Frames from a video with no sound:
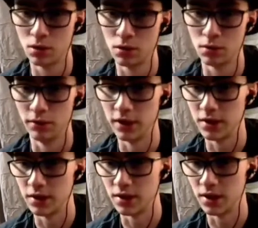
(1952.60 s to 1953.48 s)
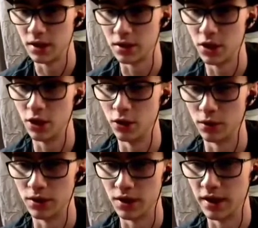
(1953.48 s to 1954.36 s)
Red says thanks. Oh,
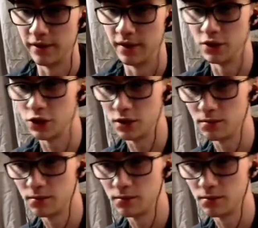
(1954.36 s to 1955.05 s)
because I avenged him?